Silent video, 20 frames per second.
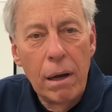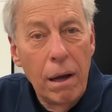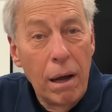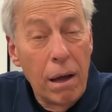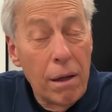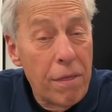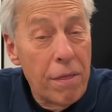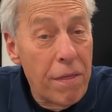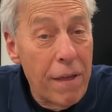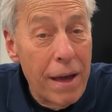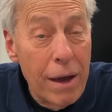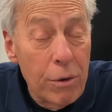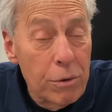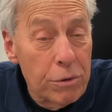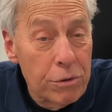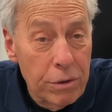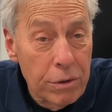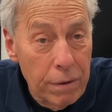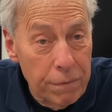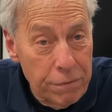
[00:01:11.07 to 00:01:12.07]
a
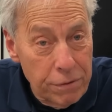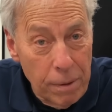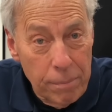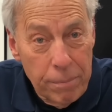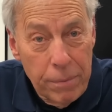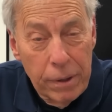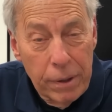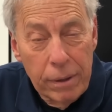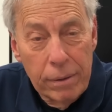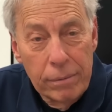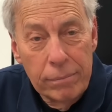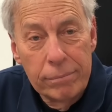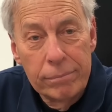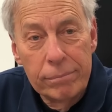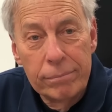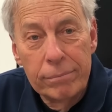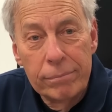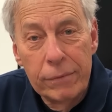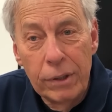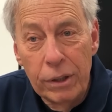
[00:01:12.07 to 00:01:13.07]
thousand of something,
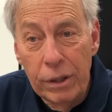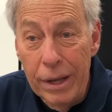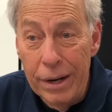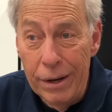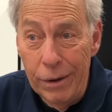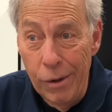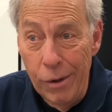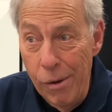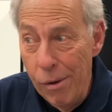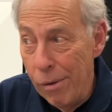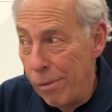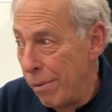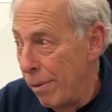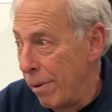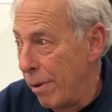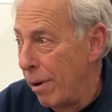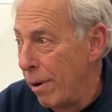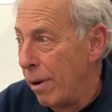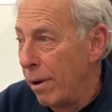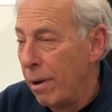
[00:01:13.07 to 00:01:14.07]
let alone
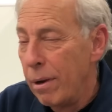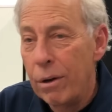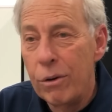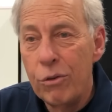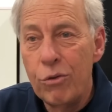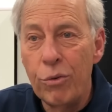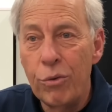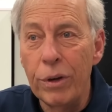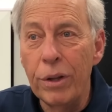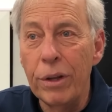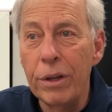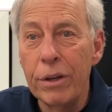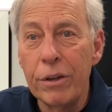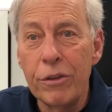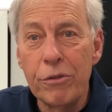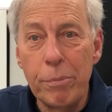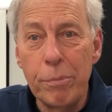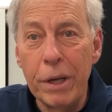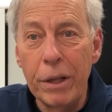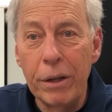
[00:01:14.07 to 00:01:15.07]

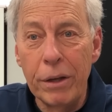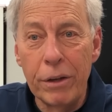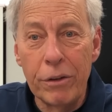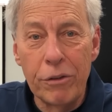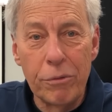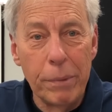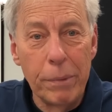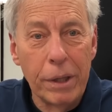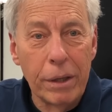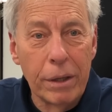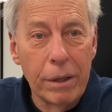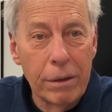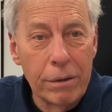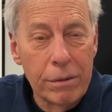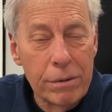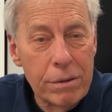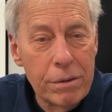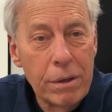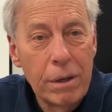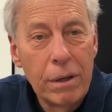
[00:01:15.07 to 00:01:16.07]
trillions, billions,
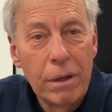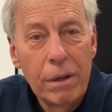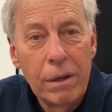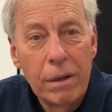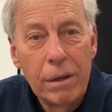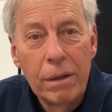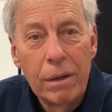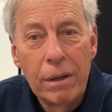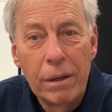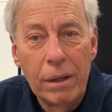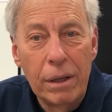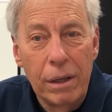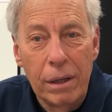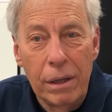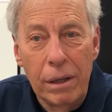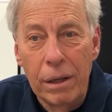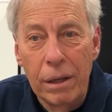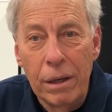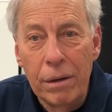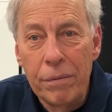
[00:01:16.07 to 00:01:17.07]
millions.
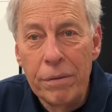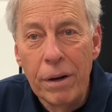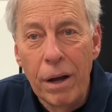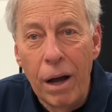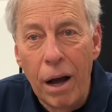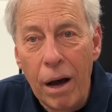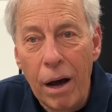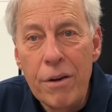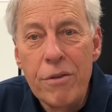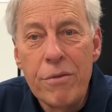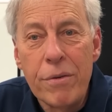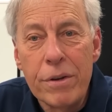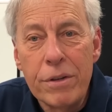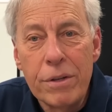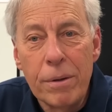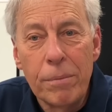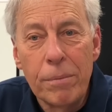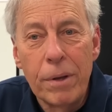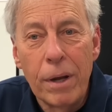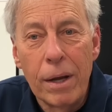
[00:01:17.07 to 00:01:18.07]
E even a hundred
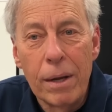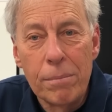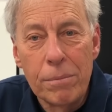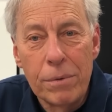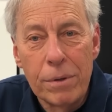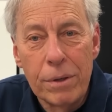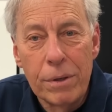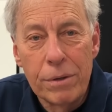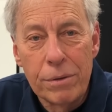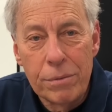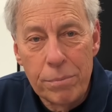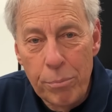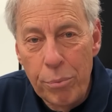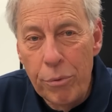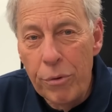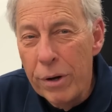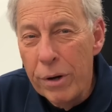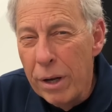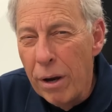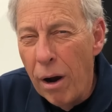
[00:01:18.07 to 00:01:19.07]
sometimes is
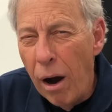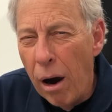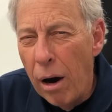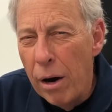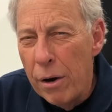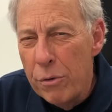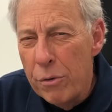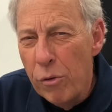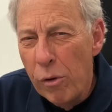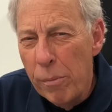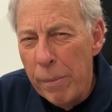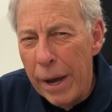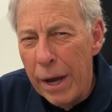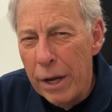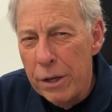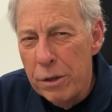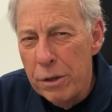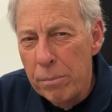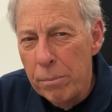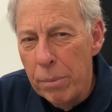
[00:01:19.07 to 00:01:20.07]
pretty hard to
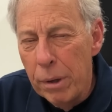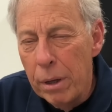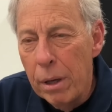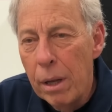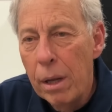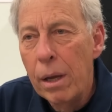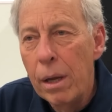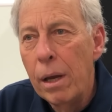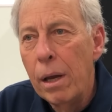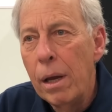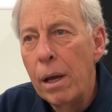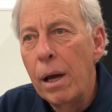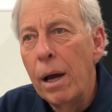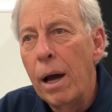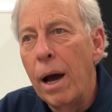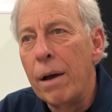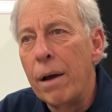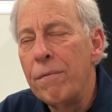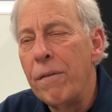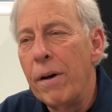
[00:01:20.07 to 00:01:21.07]
imagine, but
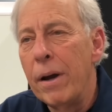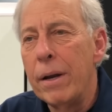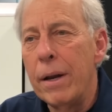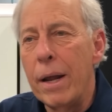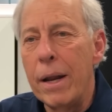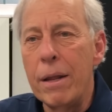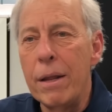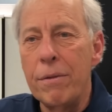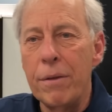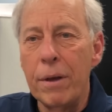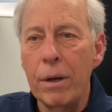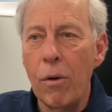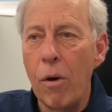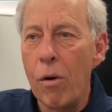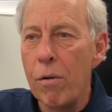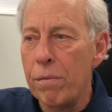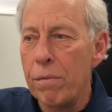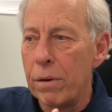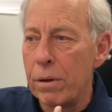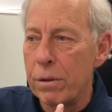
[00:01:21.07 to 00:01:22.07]
I find anything
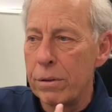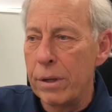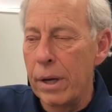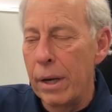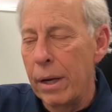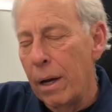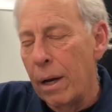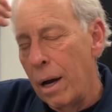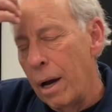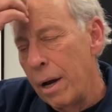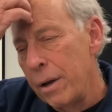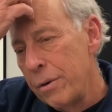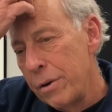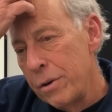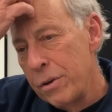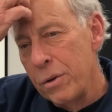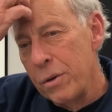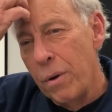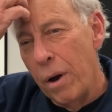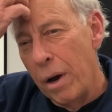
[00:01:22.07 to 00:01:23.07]
over, say, 100,
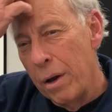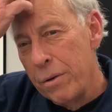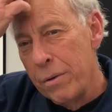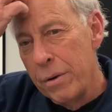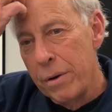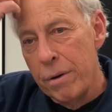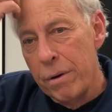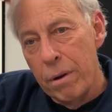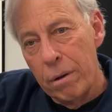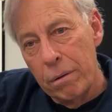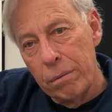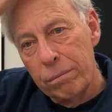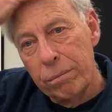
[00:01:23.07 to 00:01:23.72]
200,